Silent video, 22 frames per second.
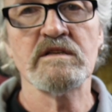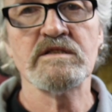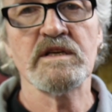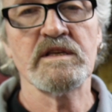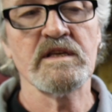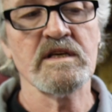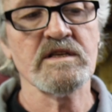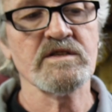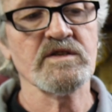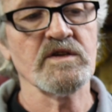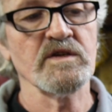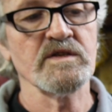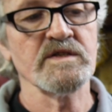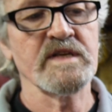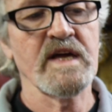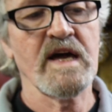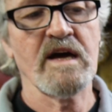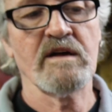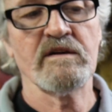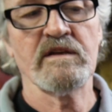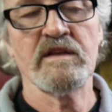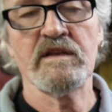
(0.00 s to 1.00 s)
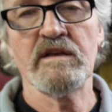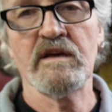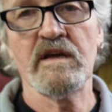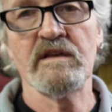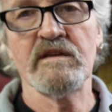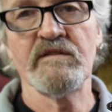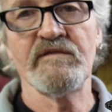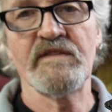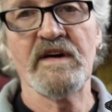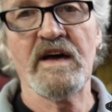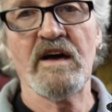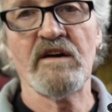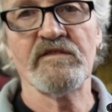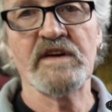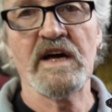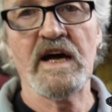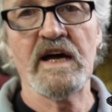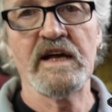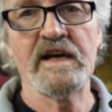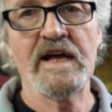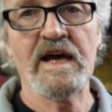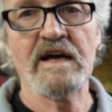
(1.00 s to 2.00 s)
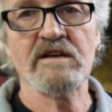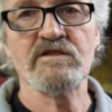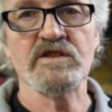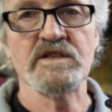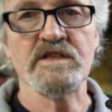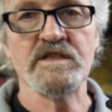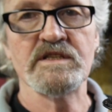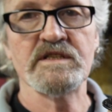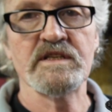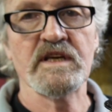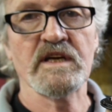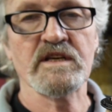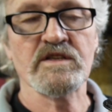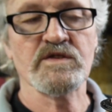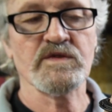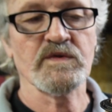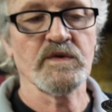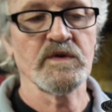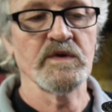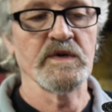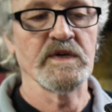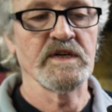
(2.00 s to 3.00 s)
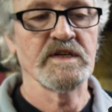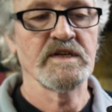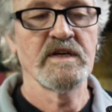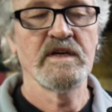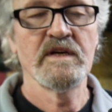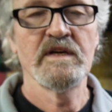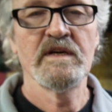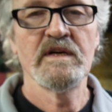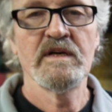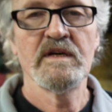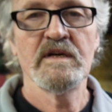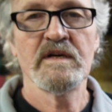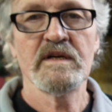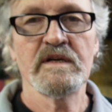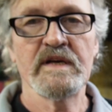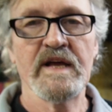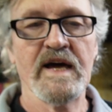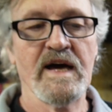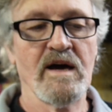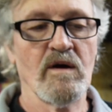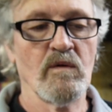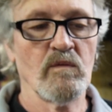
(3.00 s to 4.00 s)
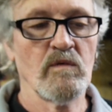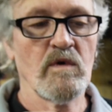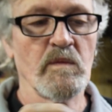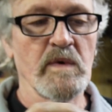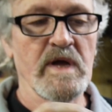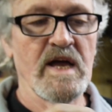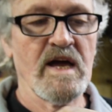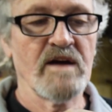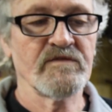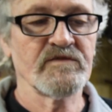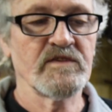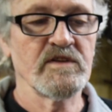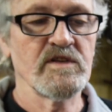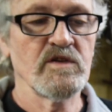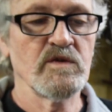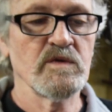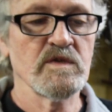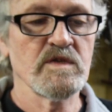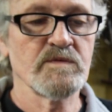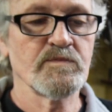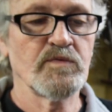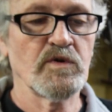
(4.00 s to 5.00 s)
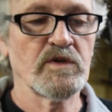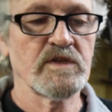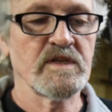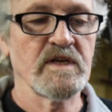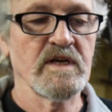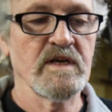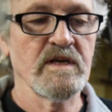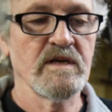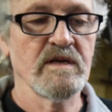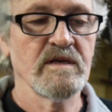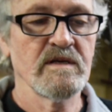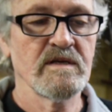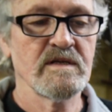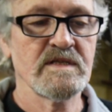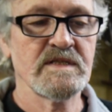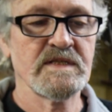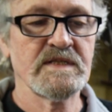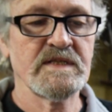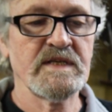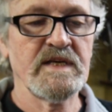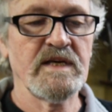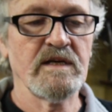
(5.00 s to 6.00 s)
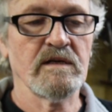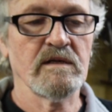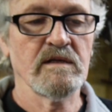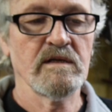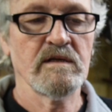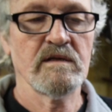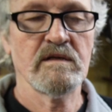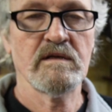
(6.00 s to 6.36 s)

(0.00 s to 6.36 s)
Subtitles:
and this goes down and the valve guide actually sticks through it. Now, what we have to do is put the seal